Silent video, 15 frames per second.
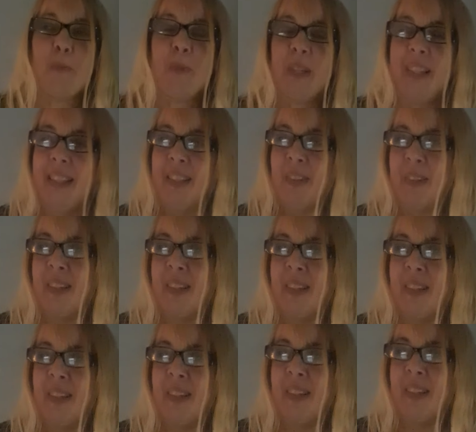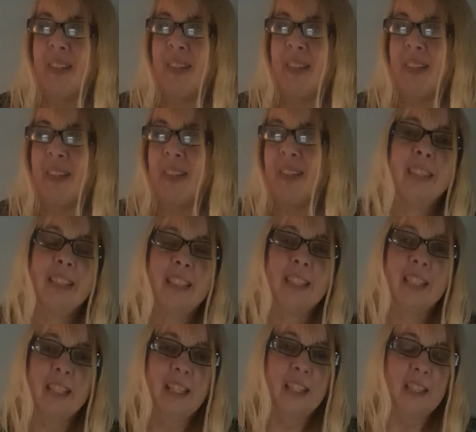but, you know, kind of hurt.
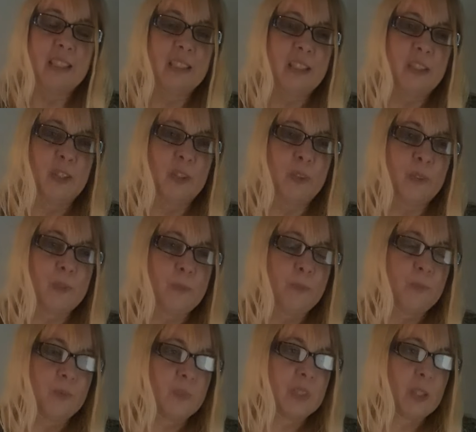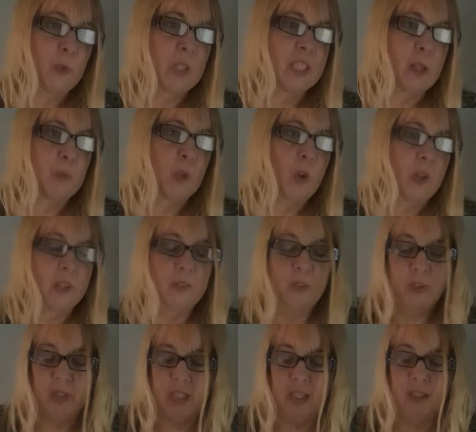So we stopped talking for
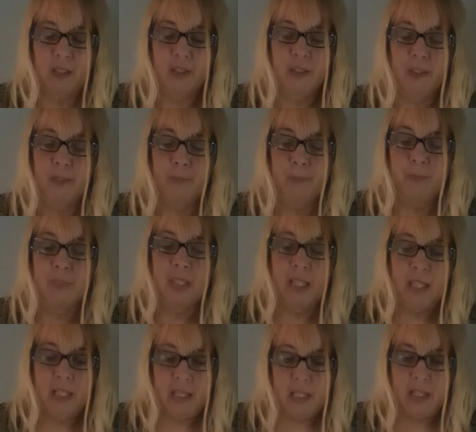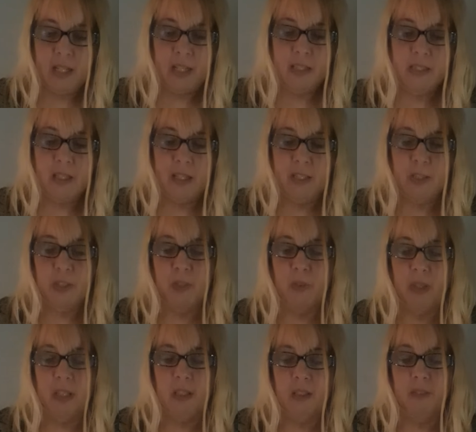a year, and I decided just to
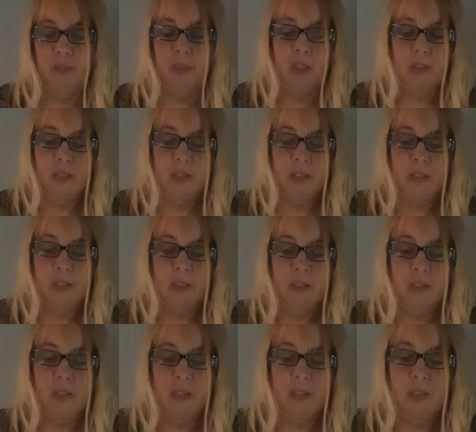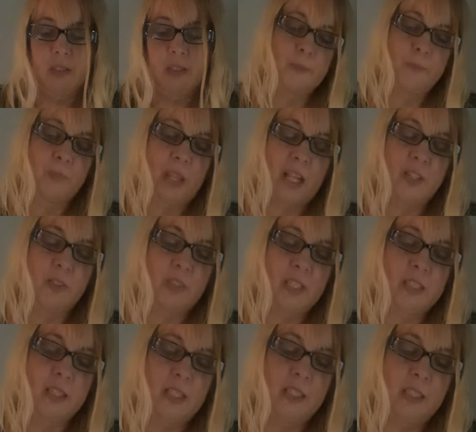write a, fic- a fiction book. I took these
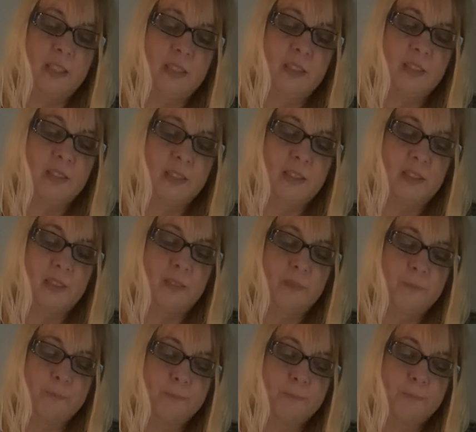ideas and